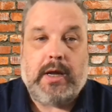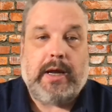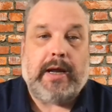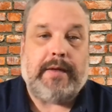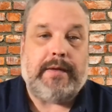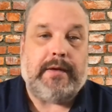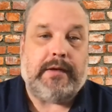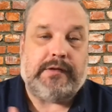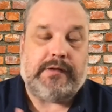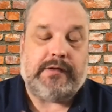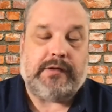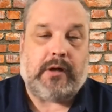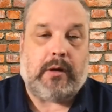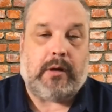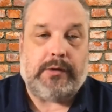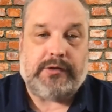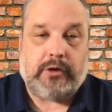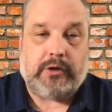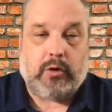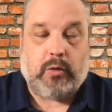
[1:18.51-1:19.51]
And this is
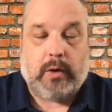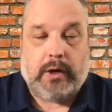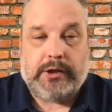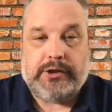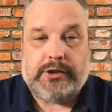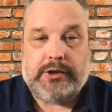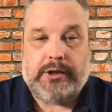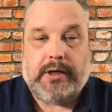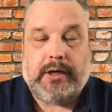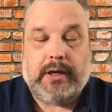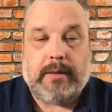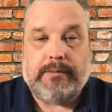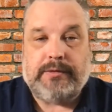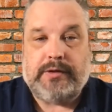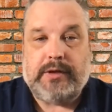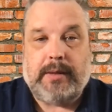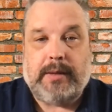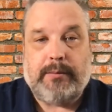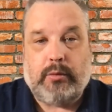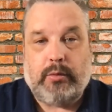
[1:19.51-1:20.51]
always a question that
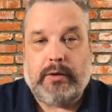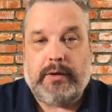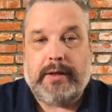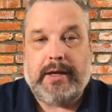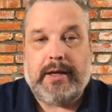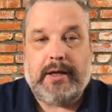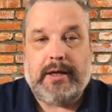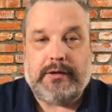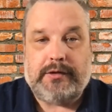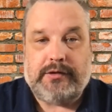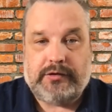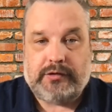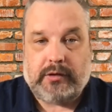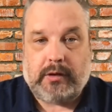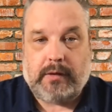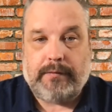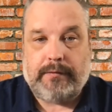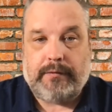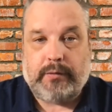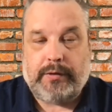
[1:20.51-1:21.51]
comes up when they get
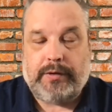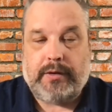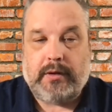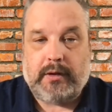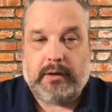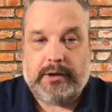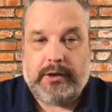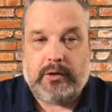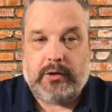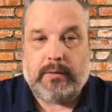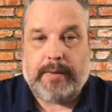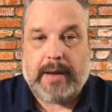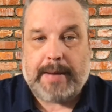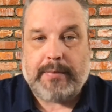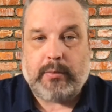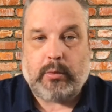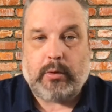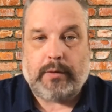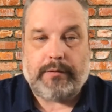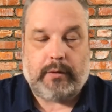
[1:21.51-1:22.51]
served with the legal
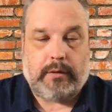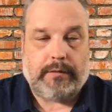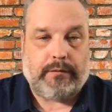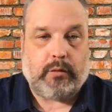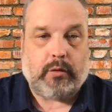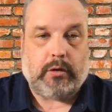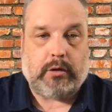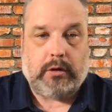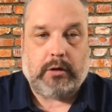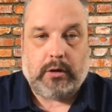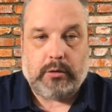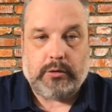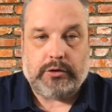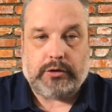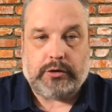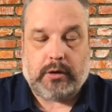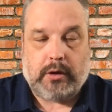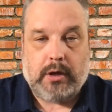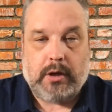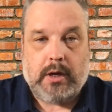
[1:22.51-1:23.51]
paperwork for the
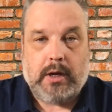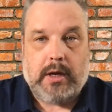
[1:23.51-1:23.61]
foreclosure.